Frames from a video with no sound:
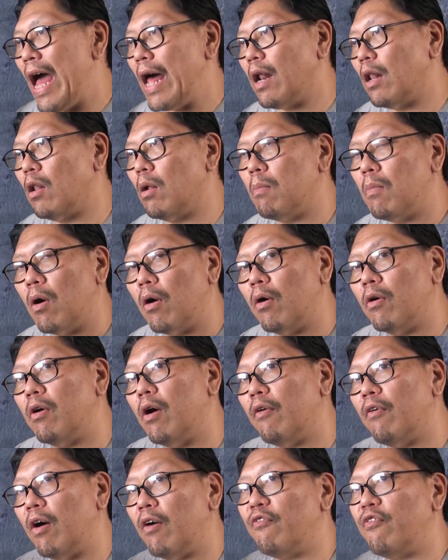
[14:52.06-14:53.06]
add a little
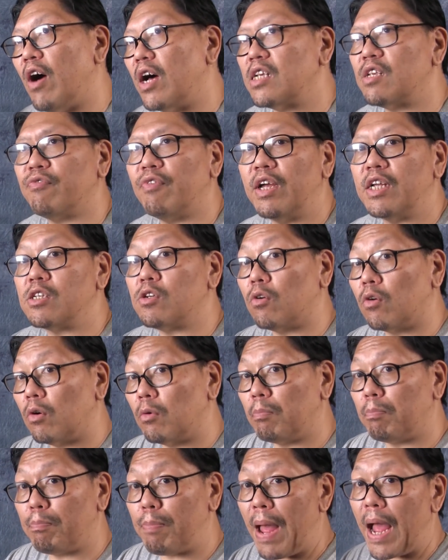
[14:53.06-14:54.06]
more phosphates,
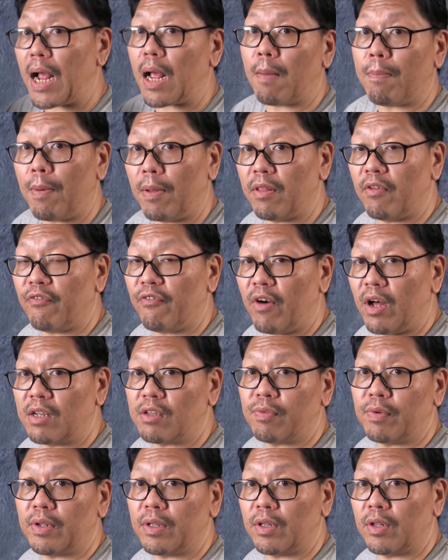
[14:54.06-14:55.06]
or back up on the
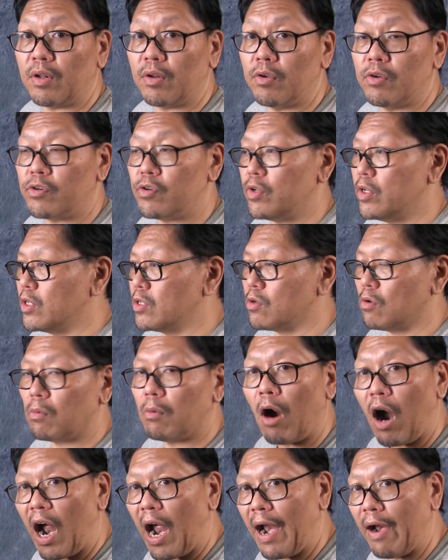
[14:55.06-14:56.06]
phosphates and the nutrients
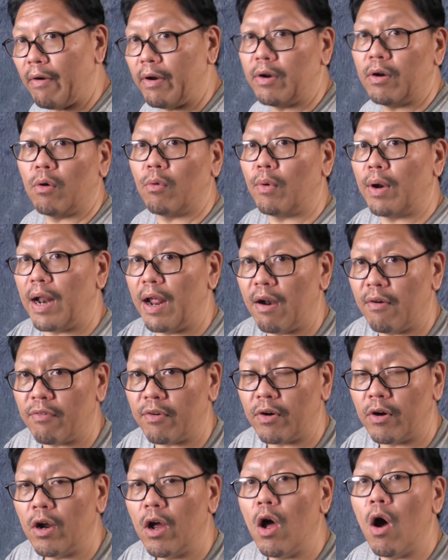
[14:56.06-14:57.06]
or iron or
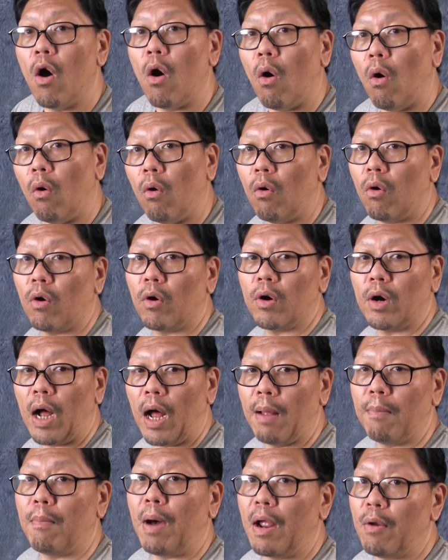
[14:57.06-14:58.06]
whatever, or
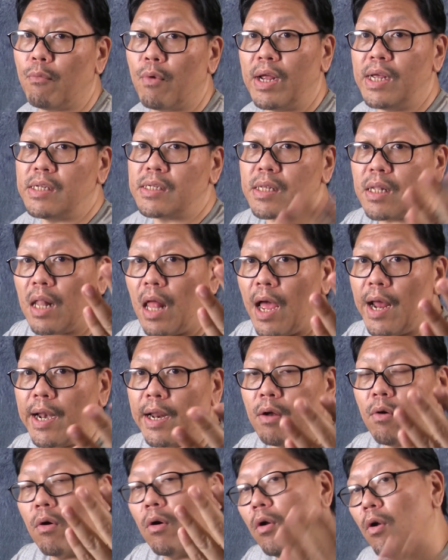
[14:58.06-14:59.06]
I might raise the
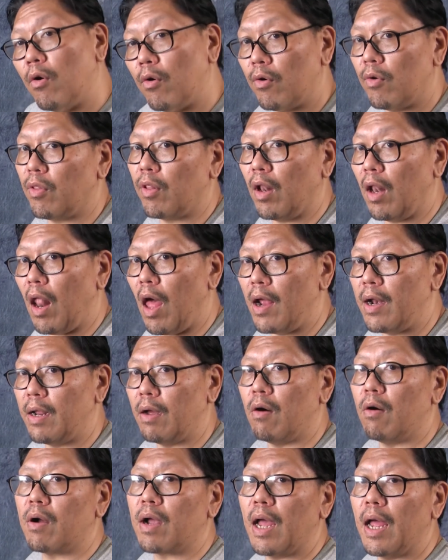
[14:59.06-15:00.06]
lighting or lower the
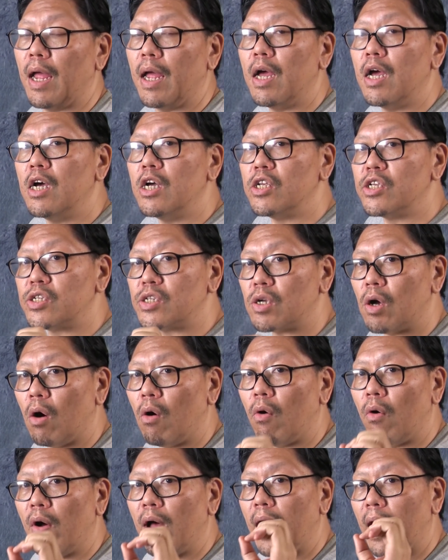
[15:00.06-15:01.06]
lighting, okay?
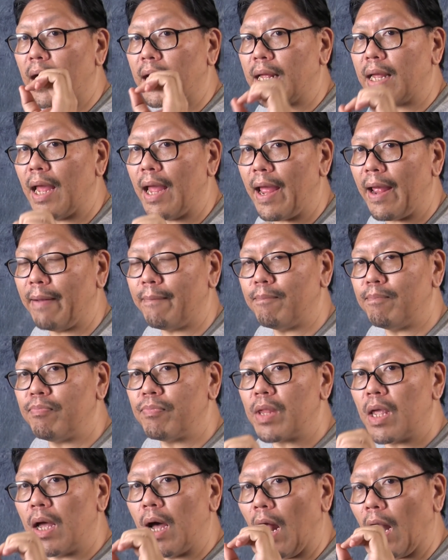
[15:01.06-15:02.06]
So again,
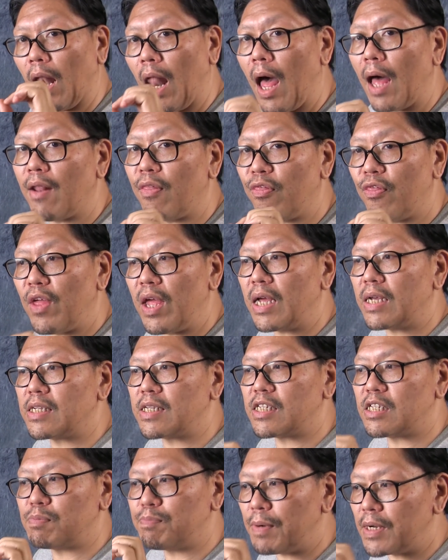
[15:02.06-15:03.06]
a lot of
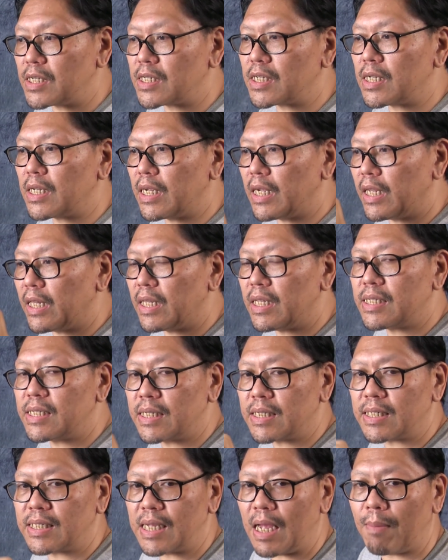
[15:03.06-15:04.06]
things, especially in
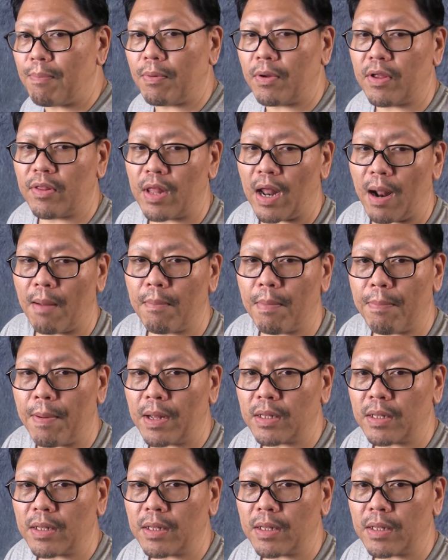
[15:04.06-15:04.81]
this example here that I'm